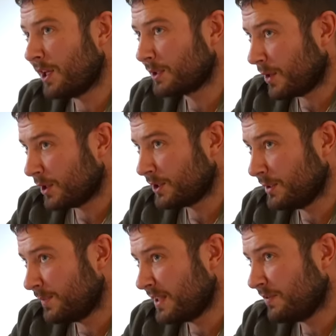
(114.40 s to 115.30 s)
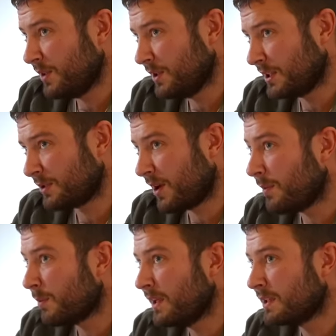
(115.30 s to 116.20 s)
like to ask you is if you could
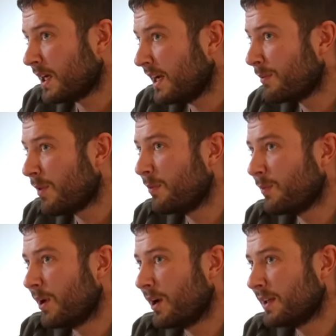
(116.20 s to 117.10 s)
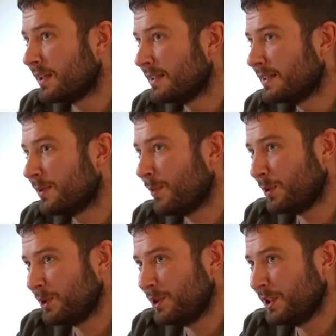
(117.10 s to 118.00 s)
describe the winter in one word, what would you